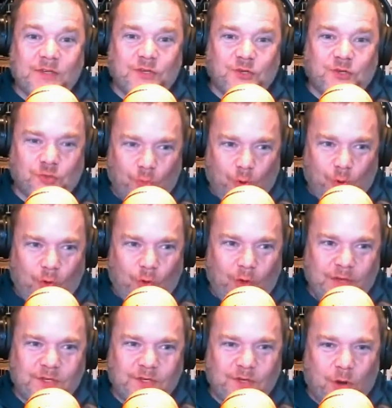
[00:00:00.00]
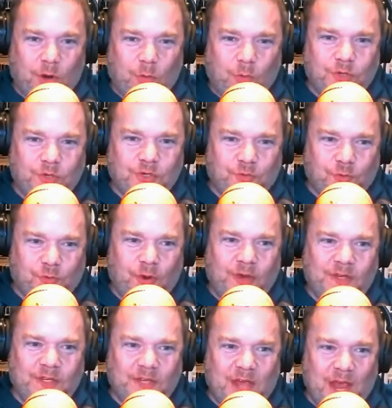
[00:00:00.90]
Star Wars
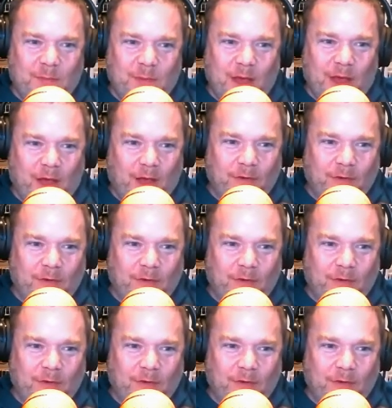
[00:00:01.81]
Droids came out.